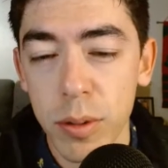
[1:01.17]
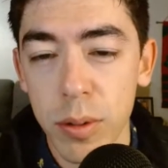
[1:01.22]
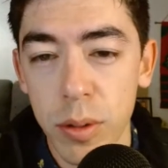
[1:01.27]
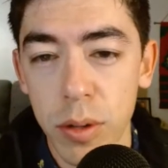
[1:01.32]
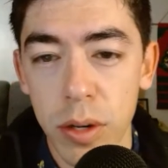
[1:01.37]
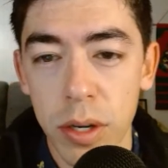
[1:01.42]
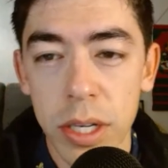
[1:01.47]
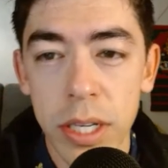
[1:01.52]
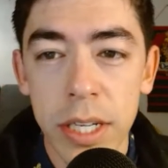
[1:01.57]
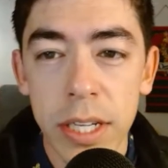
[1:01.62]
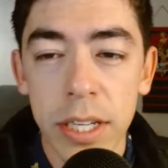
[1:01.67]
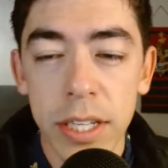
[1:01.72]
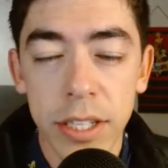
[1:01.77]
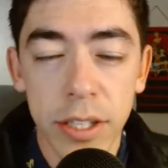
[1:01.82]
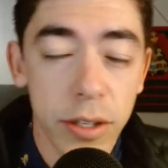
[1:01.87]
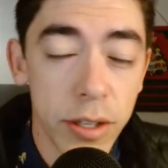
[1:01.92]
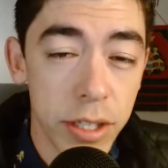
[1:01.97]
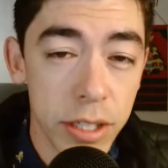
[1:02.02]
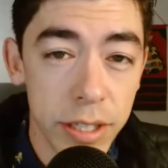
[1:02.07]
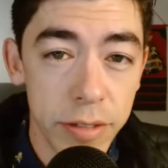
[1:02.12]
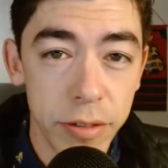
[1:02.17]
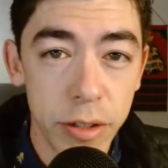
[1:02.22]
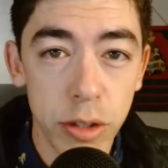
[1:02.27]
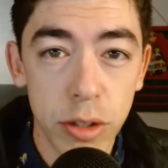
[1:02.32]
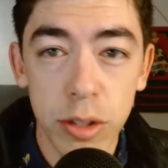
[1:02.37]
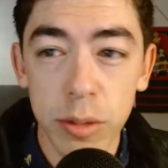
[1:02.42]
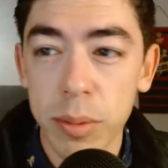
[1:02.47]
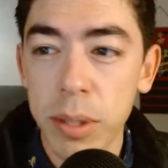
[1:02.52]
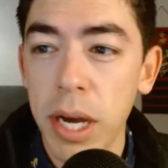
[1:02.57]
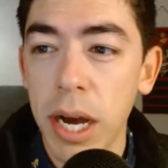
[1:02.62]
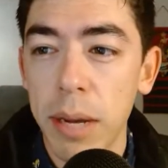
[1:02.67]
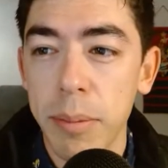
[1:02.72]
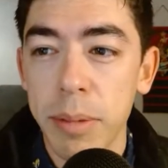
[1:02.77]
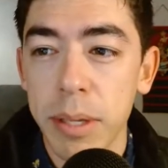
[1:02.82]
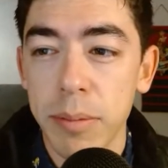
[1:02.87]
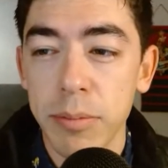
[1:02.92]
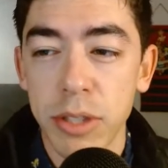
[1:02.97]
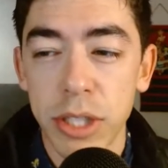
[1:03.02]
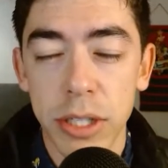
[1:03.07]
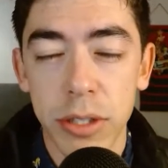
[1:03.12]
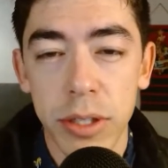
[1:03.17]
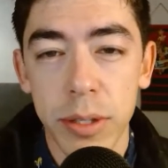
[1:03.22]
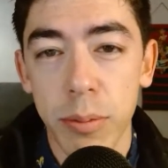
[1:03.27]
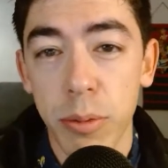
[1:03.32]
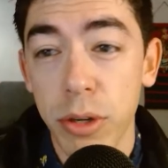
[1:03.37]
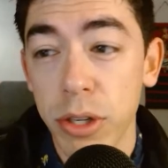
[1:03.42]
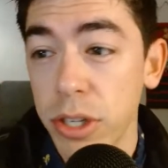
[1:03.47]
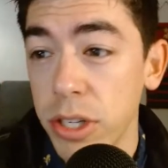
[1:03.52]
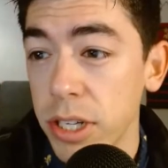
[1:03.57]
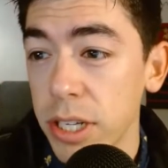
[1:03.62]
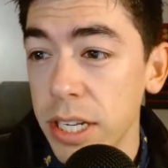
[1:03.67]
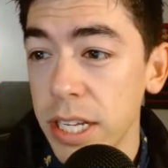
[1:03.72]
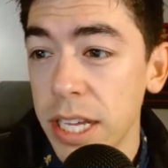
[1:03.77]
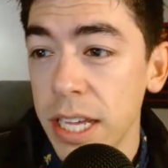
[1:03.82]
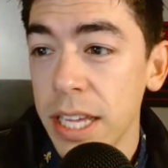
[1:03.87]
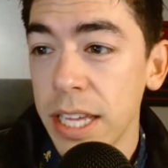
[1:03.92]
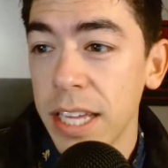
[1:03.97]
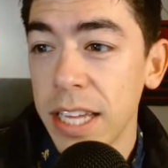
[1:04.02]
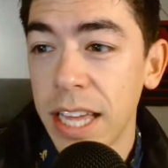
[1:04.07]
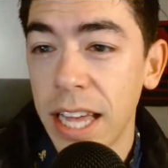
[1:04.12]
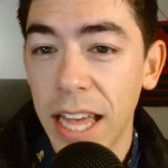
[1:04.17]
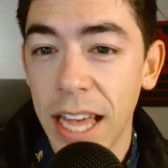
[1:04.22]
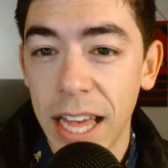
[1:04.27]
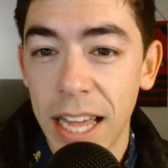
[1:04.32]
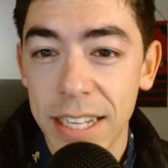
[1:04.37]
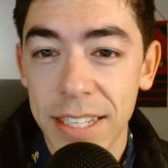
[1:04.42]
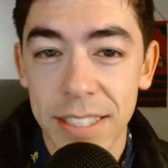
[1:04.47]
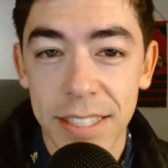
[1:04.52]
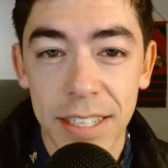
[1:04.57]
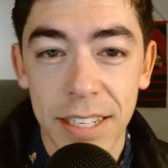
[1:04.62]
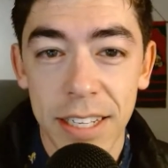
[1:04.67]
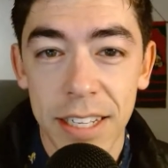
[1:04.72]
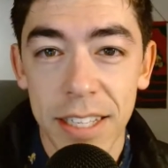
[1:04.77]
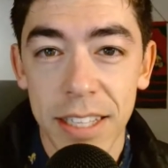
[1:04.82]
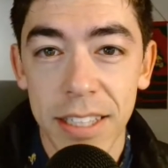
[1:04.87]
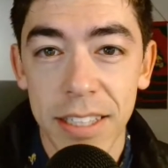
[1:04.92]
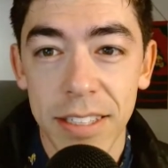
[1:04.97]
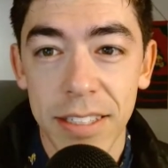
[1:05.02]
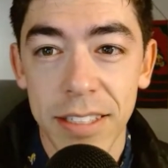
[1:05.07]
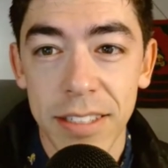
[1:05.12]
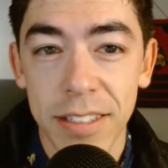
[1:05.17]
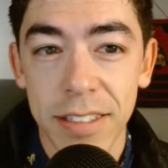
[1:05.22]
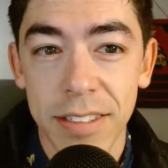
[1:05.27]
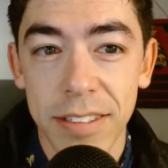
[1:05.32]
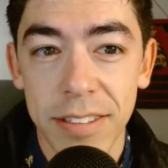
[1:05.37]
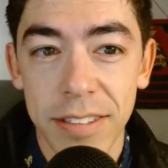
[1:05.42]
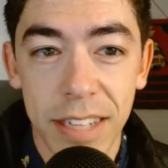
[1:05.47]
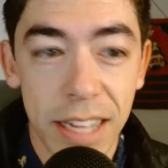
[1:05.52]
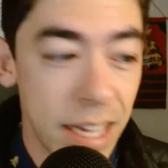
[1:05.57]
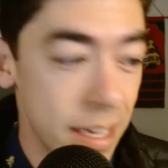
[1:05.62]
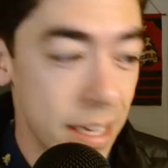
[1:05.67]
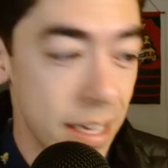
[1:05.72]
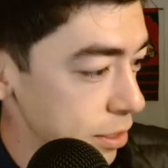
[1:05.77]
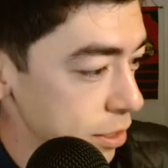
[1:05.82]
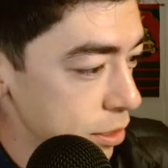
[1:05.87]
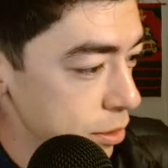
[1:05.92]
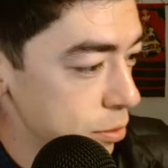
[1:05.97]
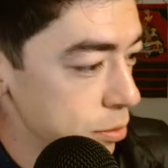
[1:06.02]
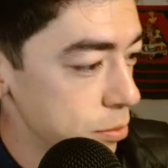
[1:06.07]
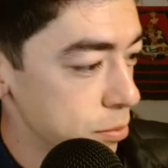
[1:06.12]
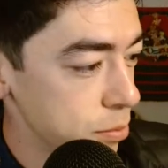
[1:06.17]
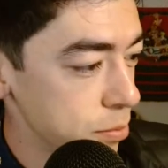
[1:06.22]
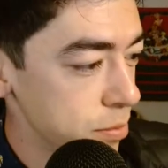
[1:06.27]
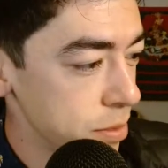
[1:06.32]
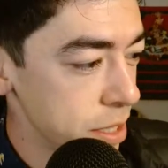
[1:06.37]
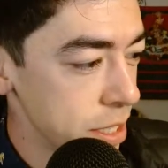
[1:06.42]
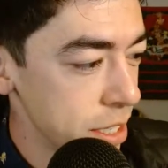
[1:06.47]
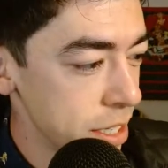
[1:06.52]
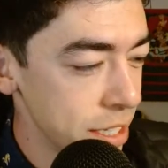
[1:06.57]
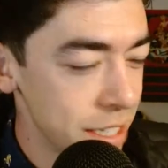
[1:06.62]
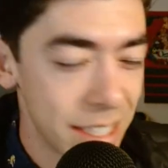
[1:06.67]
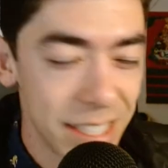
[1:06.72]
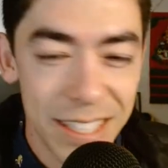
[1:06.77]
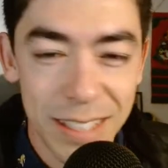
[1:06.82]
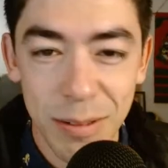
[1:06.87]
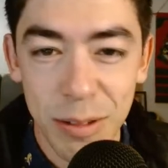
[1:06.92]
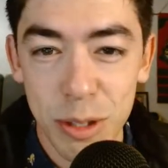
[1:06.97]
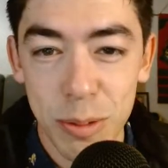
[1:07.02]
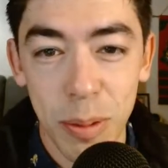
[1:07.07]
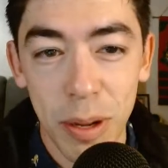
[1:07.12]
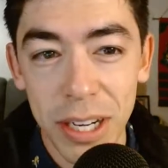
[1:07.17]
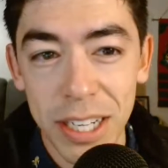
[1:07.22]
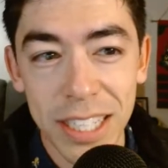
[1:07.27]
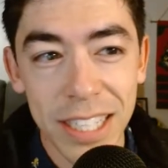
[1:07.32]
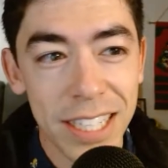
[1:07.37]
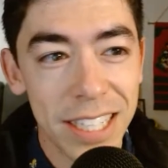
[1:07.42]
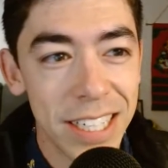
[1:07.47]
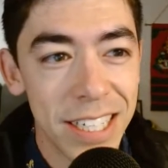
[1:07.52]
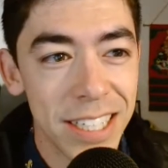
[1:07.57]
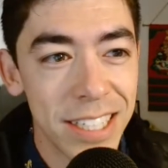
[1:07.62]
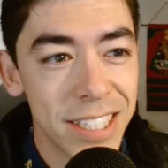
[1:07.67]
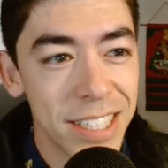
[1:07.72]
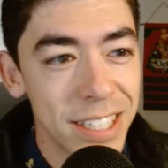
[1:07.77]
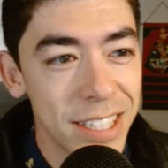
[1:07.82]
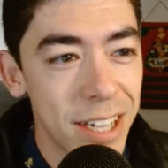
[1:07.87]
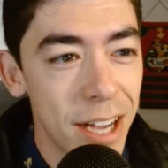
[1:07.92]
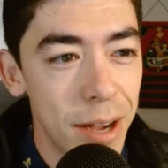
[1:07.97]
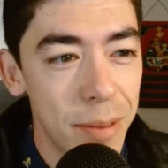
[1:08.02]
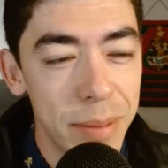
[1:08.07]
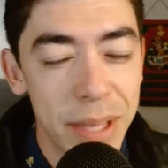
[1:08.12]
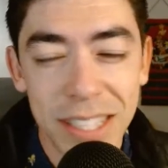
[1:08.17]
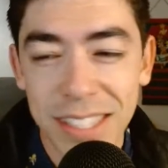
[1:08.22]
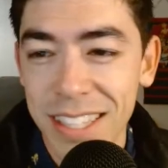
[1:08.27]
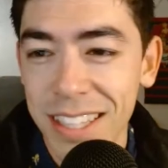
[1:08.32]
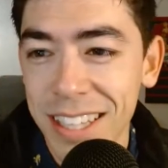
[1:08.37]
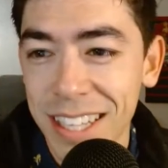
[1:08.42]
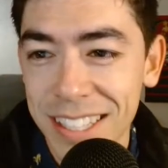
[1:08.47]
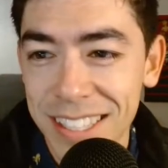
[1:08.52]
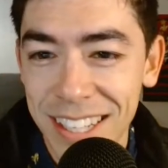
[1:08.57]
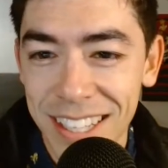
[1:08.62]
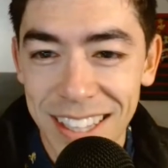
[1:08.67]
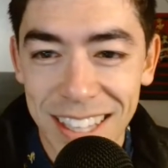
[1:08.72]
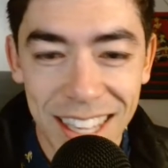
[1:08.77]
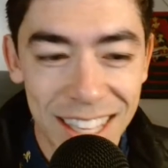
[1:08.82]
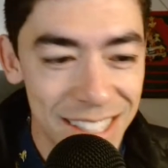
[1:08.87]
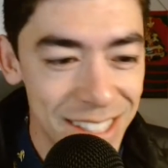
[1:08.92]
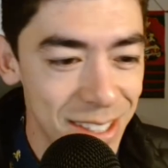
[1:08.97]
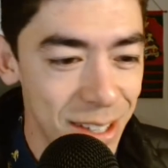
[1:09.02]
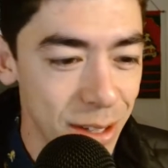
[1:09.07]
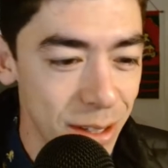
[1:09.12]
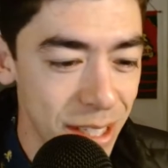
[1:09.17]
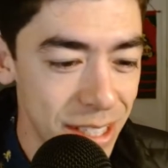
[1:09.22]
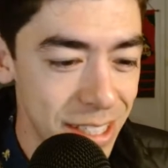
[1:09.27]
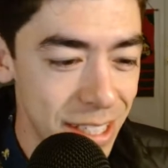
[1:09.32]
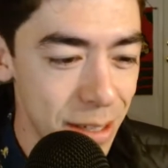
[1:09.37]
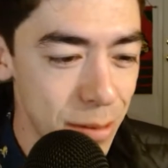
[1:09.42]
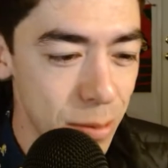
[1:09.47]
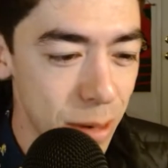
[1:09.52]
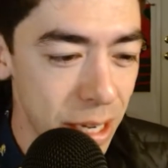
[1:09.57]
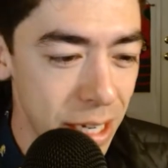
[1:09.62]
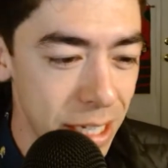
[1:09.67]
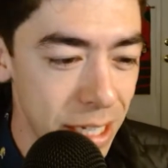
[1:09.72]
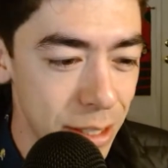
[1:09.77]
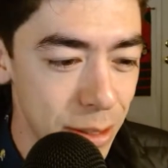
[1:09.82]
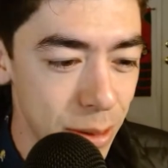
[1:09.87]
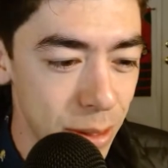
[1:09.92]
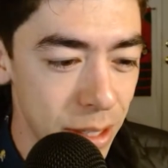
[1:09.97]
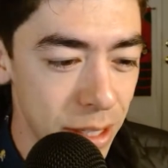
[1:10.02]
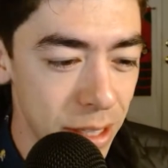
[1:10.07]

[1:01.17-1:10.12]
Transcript: or you know, you can leave a YouTube comment. I'm generally pretty good at uh, at you know responding to, to comments and things like that. So let's get right into